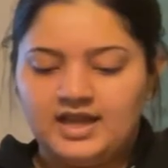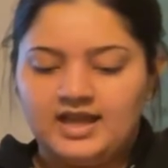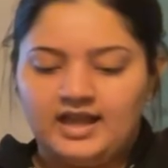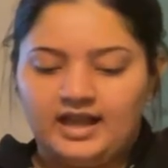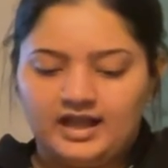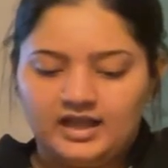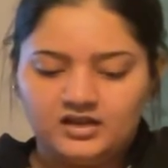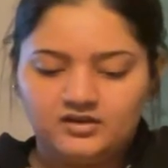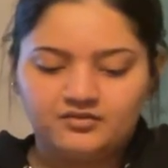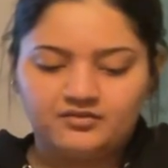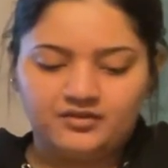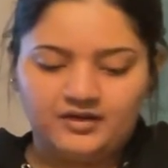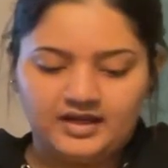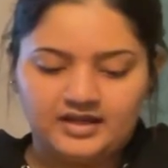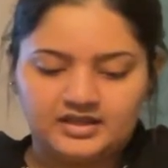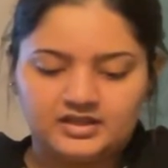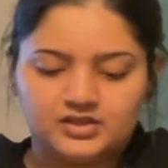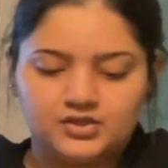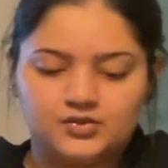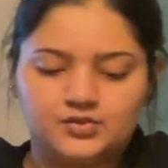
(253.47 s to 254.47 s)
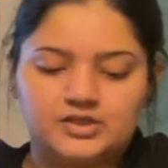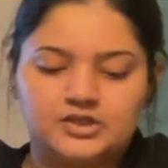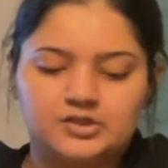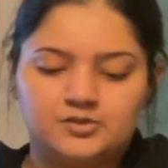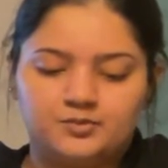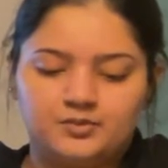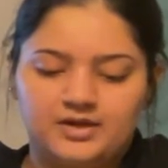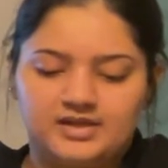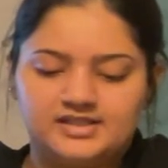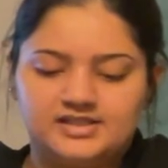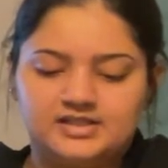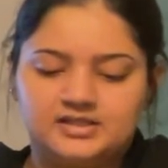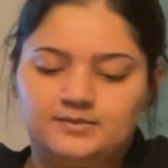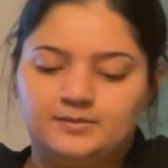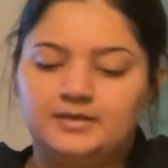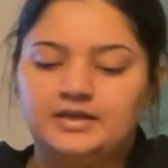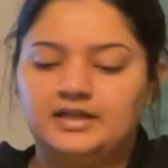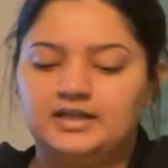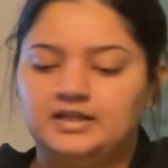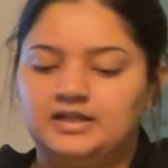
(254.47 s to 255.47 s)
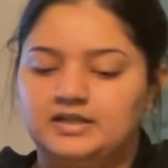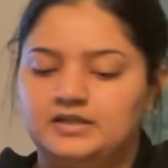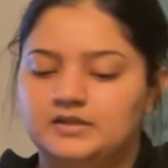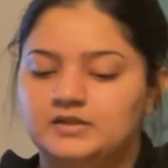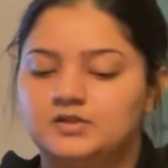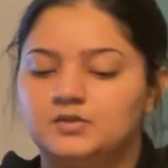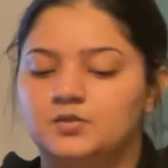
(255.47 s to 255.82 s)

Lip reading: and faith to express his opinions,